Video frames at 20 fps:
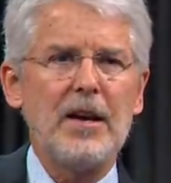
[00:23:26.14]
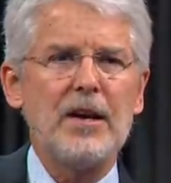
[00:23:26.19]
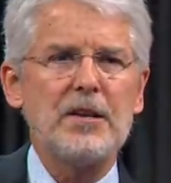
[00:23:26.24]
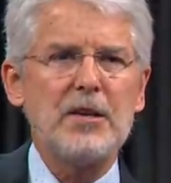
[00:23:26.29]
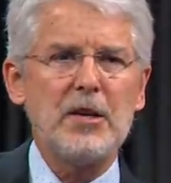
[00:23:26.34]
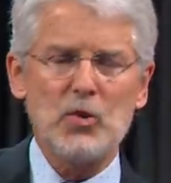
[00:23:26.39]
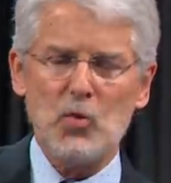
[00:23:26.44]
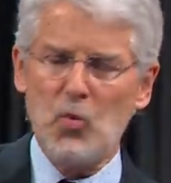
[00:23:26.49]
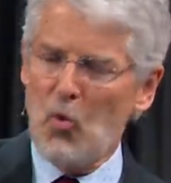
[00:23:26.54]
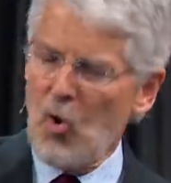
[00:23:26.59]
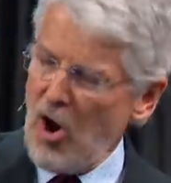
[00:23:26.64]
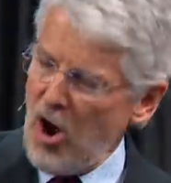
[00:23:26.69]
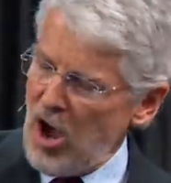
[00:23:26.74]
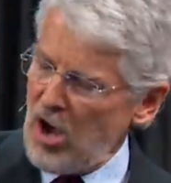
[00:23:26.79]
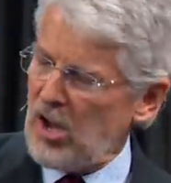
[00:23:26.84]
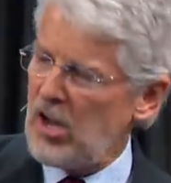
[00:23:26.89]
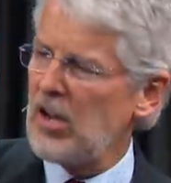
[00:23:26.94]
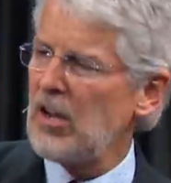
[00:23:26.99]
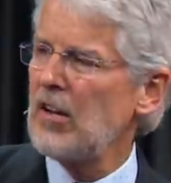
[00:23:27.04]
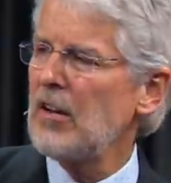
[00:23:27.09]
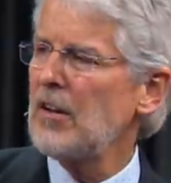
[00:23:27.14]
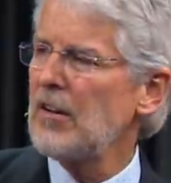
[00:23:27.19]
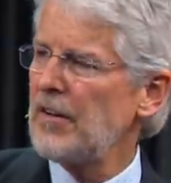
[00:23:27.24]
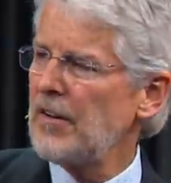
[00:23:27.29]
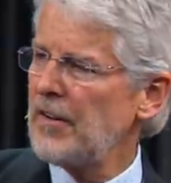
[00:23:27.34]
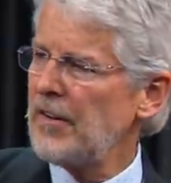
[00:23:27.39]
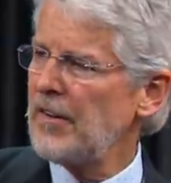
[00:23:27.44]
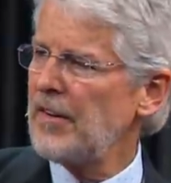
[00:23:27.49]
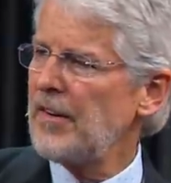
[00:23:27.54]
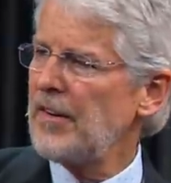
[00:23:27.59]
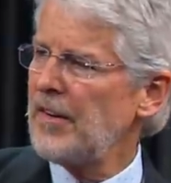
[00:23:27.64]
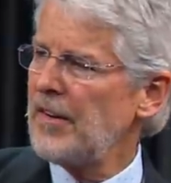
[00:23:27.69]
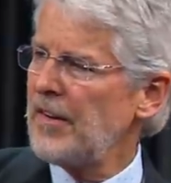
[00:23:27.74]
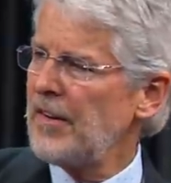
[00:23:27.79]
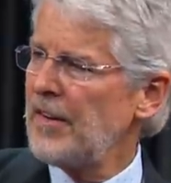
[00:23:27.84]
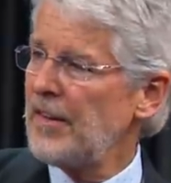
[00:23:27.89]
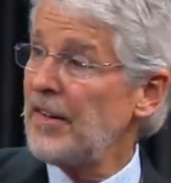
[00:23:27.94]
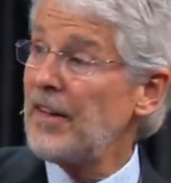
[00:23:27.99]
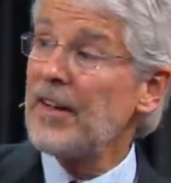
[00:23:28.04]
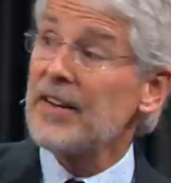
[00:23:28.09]
Just walk
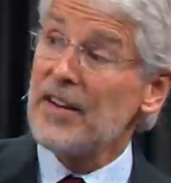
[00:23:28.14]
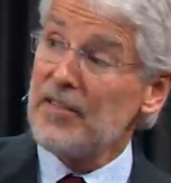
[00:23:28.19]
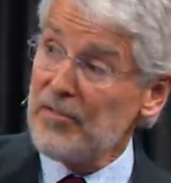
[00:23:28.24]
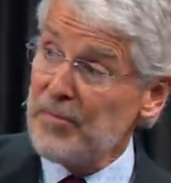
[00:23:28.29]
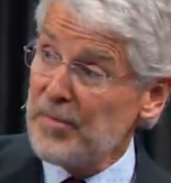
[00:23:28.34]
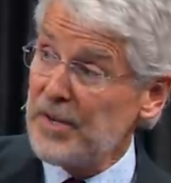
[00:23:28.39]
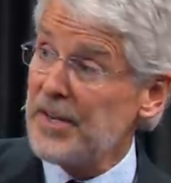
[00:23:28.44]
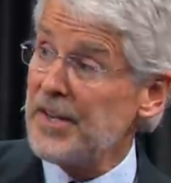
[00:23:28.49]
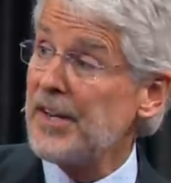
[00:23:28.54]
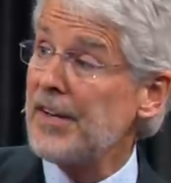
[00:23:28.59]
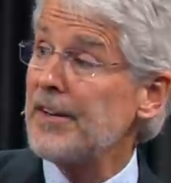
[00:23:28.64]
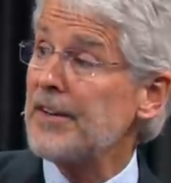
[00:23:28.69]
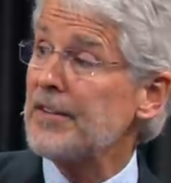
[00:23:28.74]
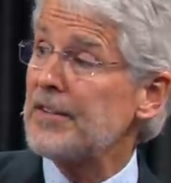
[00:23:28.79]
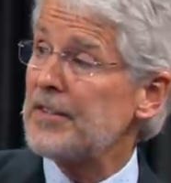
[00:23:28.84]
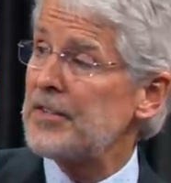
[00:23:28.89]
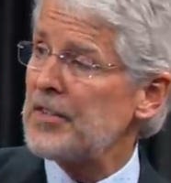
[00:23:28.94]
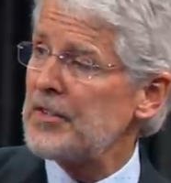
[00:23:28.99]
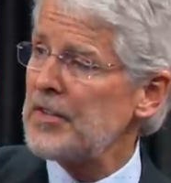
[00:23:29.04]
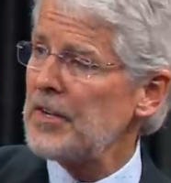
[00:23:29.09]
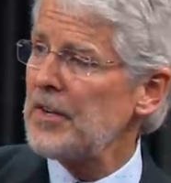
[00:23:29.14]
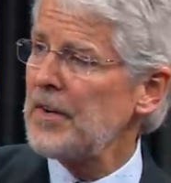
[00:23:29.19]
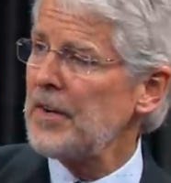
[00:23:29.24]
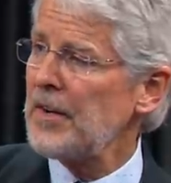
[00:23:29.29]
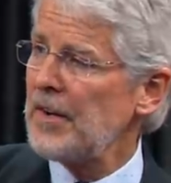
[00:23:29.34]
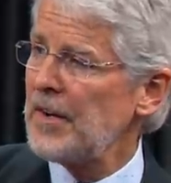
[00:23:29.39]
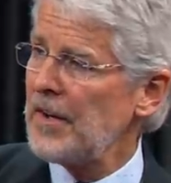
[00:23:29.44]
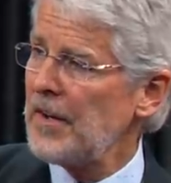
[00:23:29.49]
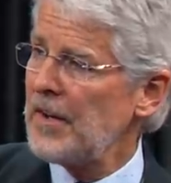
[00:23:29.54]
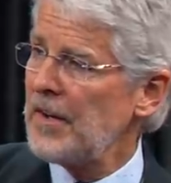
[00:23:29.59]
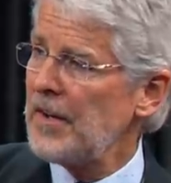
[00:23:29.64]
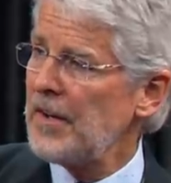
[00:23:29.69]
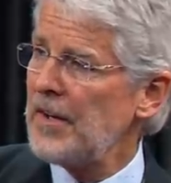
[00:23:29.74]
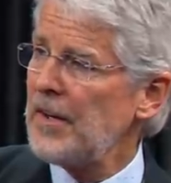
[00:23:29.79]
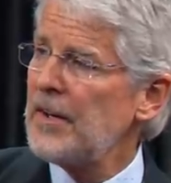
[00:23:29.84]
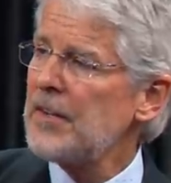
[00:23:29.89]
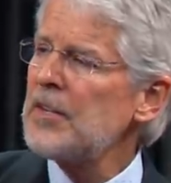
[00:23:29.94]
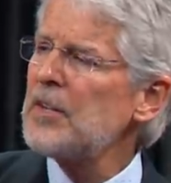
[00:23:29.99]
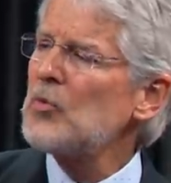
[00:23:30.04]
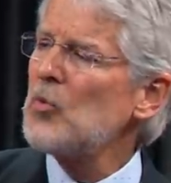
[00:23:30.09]
like everybody else.
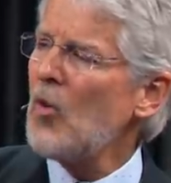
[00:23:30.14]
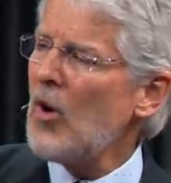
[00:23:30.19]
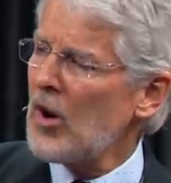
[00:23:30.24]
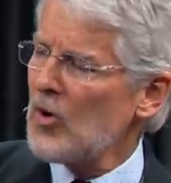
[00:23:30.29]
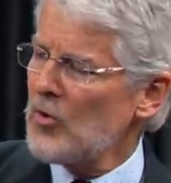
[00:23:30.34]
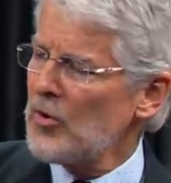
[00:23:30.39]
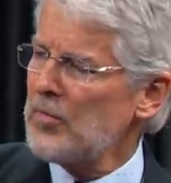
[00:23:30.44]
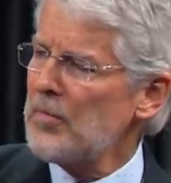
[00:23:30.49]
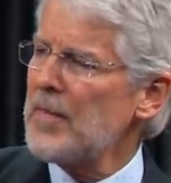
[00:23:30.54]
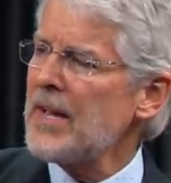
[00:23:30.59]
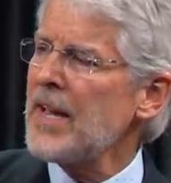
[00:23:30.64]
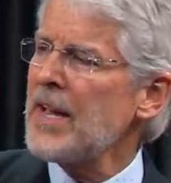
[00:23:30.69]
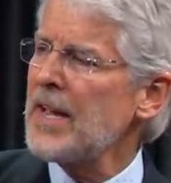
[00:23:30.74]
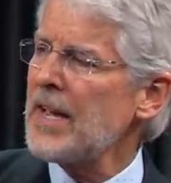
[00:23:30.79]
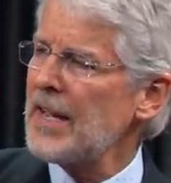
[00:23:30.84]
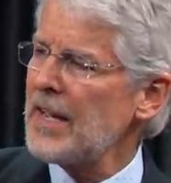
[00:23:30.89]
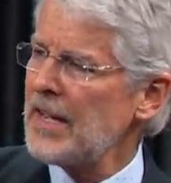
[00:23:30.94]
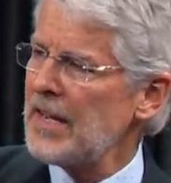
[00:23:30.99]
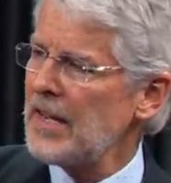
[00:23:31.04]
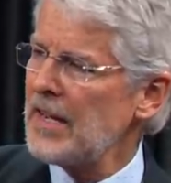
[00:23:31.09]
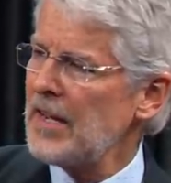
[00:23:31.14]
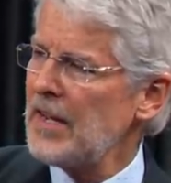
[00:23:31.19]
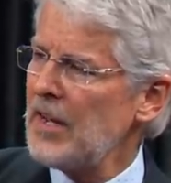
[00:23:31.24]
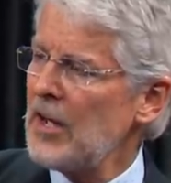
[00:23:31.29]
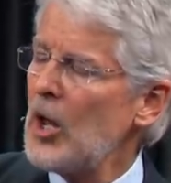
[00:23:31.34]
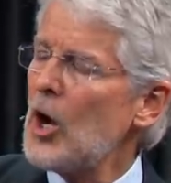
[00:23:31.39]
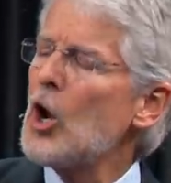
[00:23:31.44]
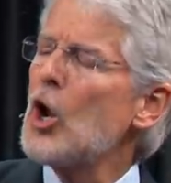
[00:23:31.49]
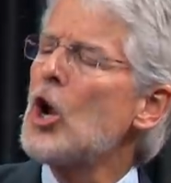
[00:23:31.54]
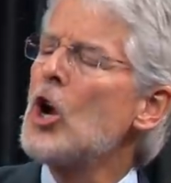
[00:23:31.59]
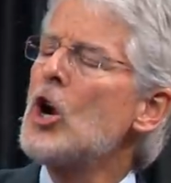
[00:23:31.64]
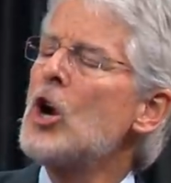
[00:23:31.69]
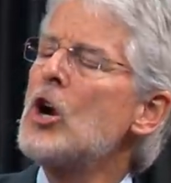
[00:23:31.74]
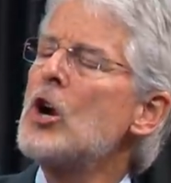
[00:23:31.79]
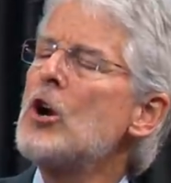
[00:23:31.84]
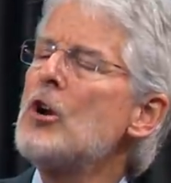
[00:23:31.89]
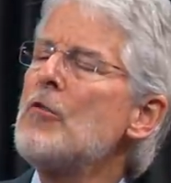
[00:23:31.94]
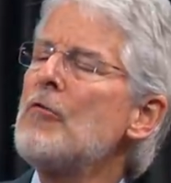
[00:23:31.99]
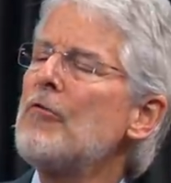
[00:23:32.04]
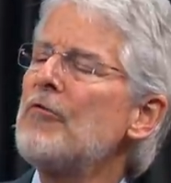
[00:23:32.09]
Just walk with me.
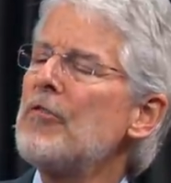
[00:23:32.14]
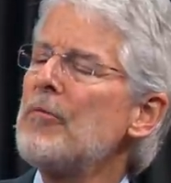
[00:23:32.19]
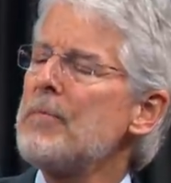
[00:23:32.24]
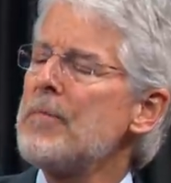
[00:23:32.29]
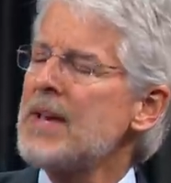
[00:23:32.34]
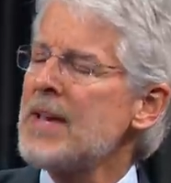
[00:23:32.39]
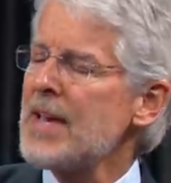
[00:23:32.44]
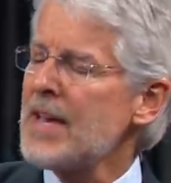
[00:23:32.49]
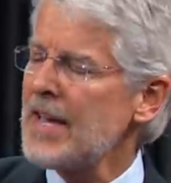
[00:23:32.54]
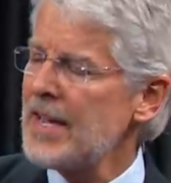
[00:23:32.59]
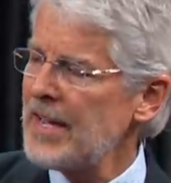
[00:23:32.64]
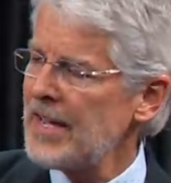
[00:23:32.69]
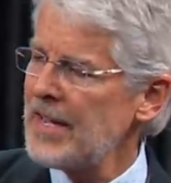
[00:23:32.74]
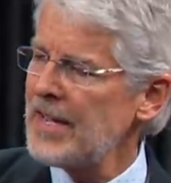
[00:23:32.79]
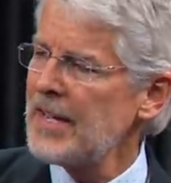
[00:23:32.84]
Learn from me.